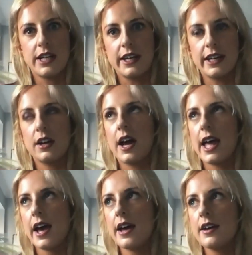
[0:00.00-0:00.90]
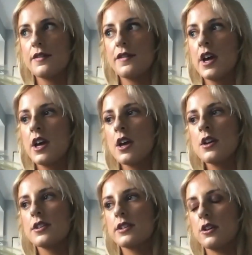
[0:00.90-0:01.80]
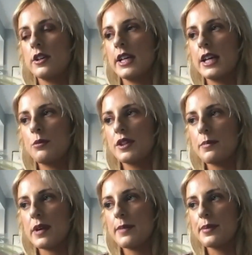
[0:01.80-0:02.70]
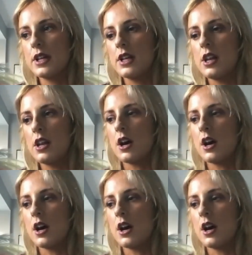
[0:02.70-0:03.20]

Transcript: Like, I have, certainly with the people